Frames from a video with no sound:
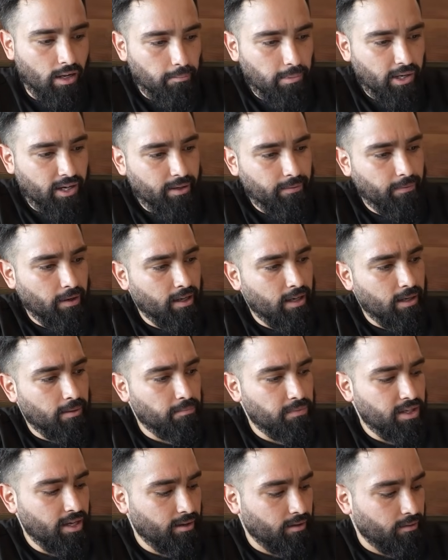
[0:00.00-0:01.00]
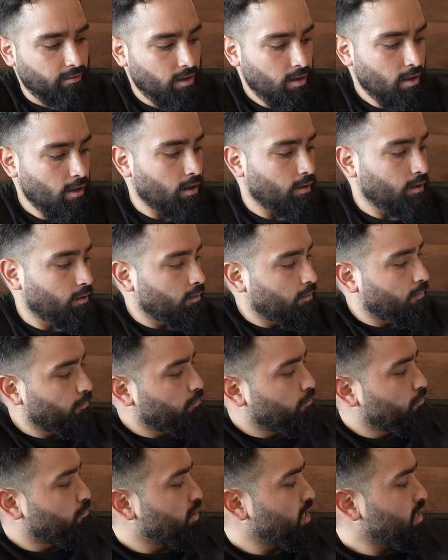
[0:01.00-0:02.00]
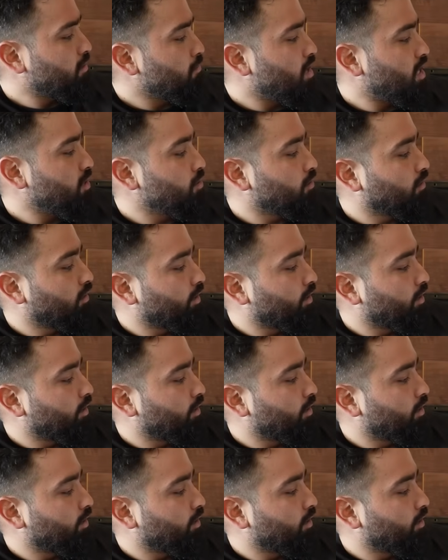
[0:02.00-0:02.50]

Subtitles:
But yeah, big menu.